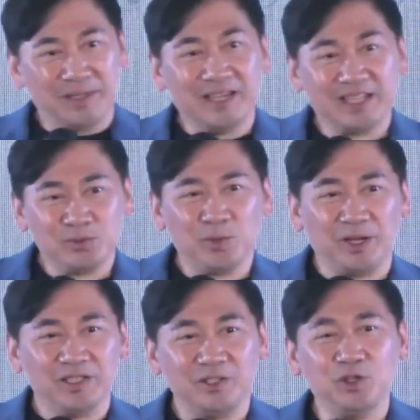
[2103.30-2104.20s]
But guess
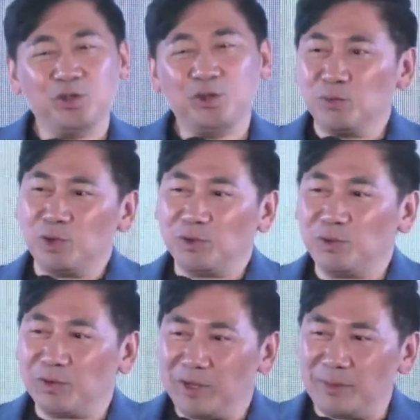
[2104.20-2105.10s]
what? You know the
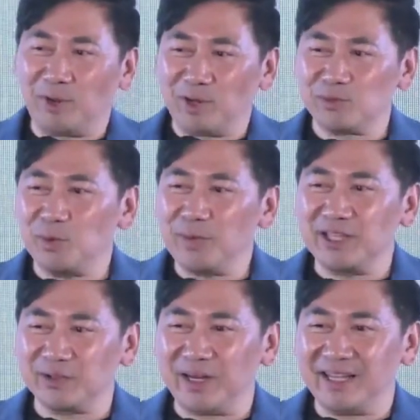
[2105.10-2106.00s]
word impossible
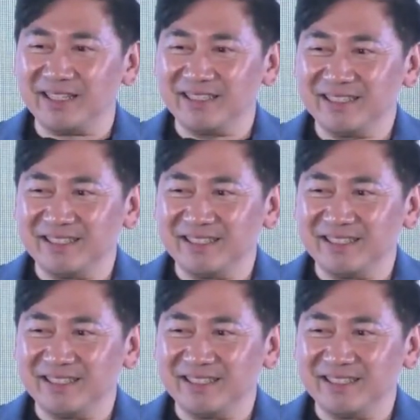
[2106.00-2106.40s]
means, right?